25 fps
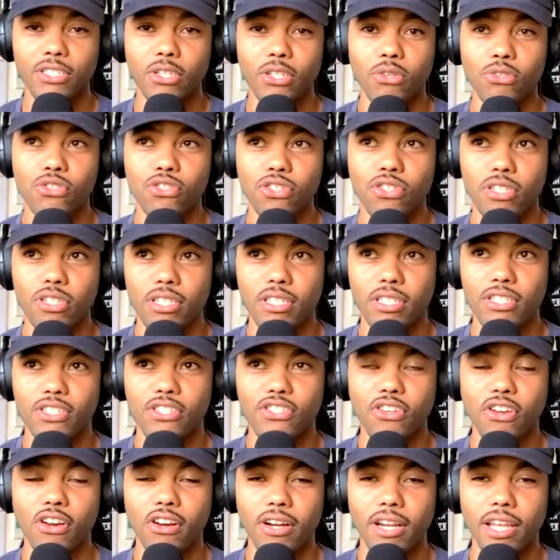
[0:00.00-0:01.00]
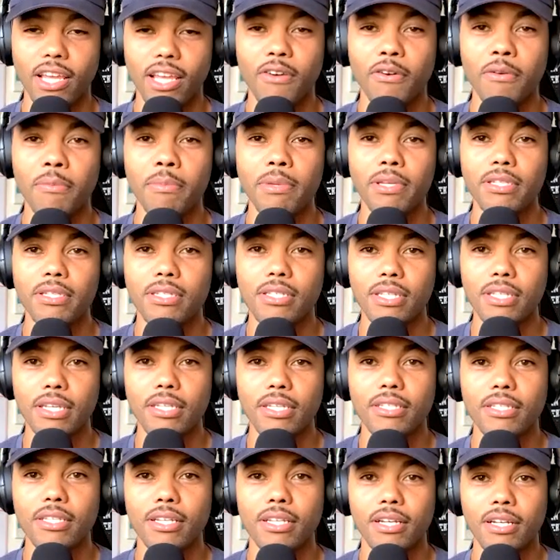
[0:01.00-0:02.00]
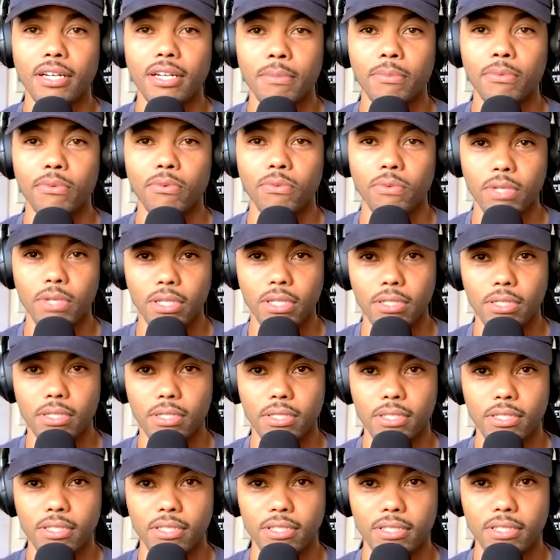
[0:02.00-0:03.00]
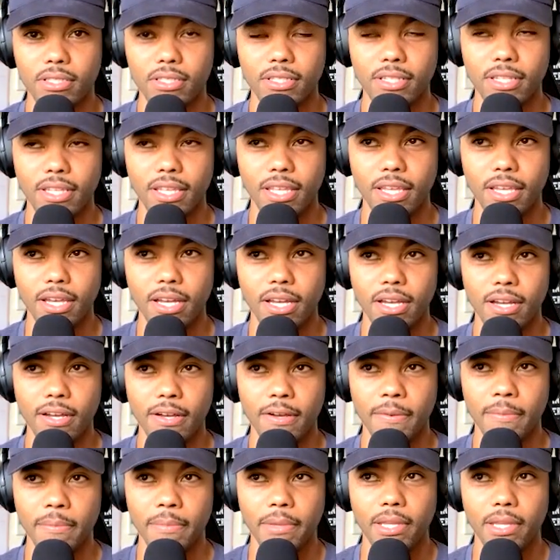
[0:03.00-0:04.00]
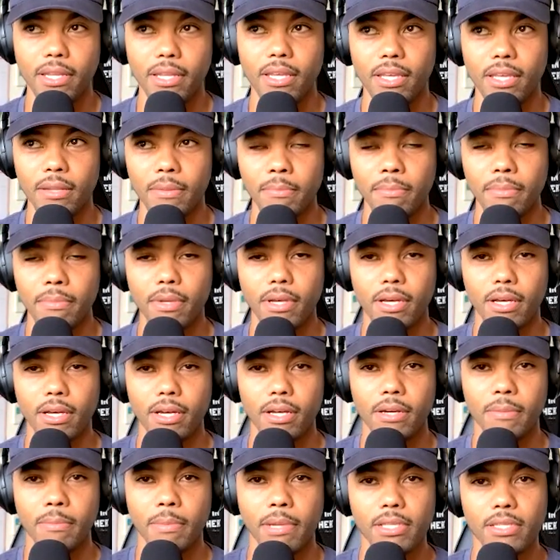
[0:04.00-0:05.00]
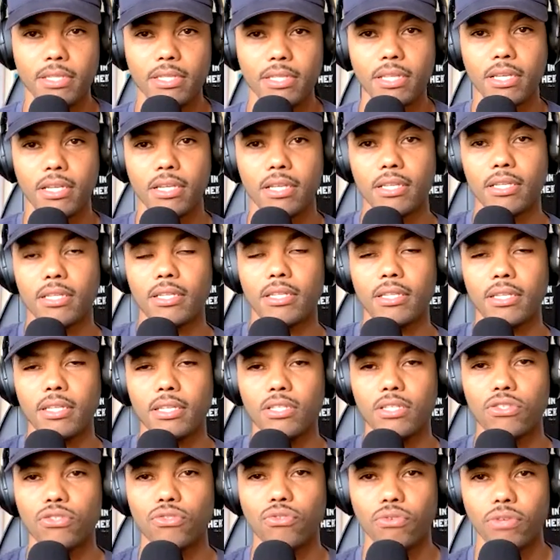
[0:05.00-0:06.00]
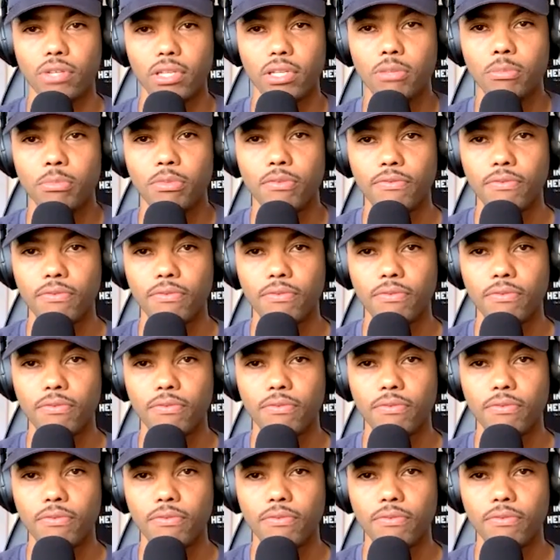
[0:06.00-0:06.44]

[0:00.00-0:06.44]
so Sade will be 6 in a couple weeks, and then my son, he's 3. He'll be